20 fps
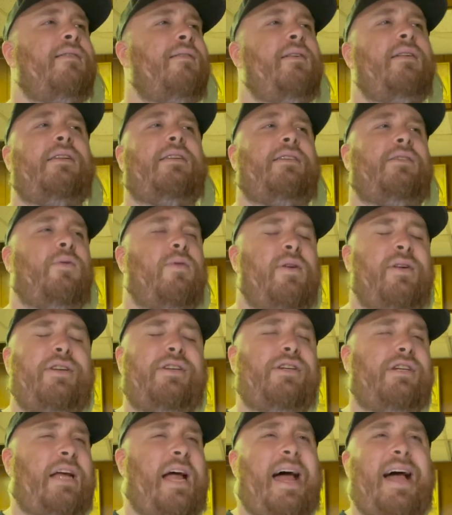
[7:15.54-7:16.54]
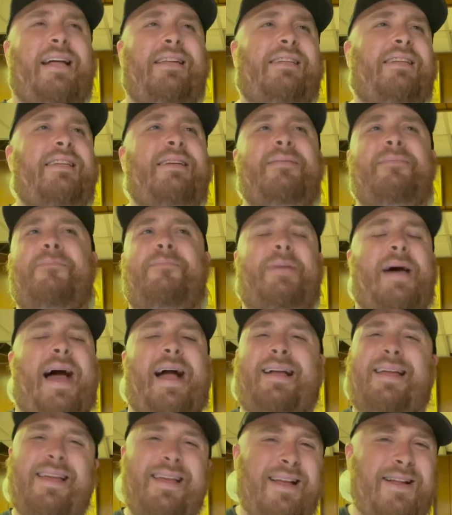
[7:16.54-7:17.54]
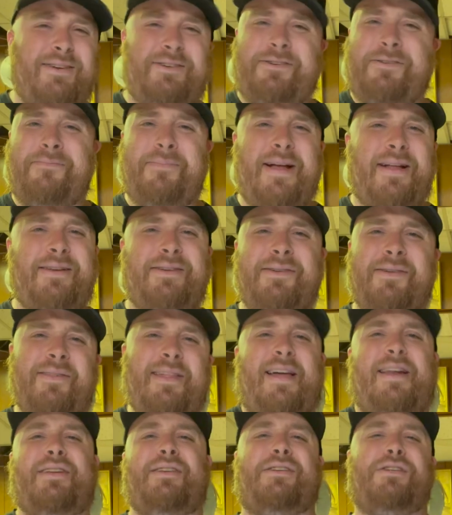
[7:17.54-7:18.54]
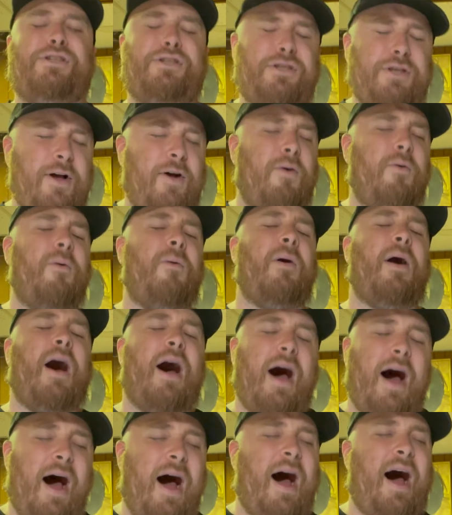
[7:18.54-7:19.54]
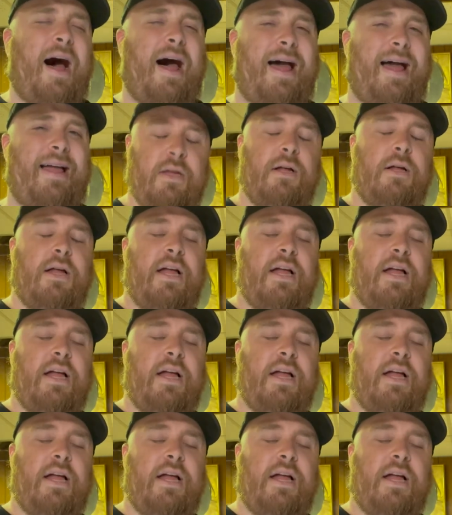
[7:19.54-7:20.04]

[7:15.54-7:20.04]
sort of jazzy backing instrumental that is so odd.